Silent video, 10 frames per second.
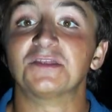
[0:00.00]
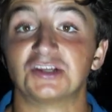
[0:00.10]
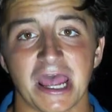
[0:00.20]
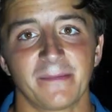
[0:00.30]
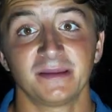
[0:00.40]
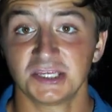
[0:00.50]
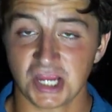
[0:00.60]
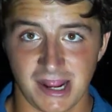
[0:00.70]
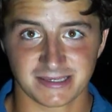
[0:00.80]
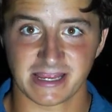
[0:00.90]
The Japanese
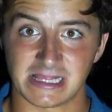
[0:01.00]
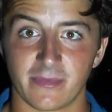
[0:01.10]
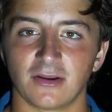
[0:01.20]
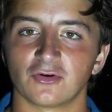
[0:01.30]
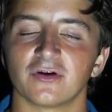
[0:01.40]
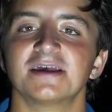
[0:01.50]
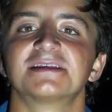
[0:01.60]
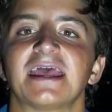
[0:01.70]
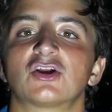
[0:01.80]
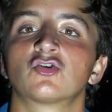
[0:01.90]
giant salamander
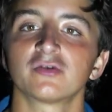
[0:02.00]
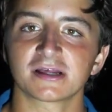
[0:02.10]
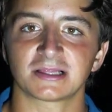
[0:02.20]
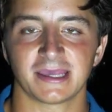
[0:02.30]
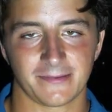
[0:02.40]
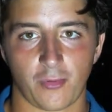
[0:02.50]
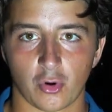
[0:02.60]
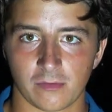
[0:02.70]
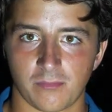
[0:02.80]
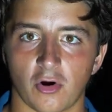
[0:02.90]
is a critically
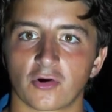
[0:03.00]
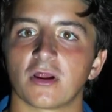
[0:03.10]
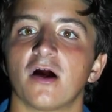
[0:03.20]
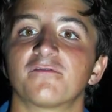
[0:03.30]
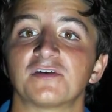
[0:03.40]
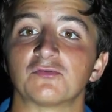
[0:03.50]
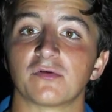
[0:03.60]
important part of the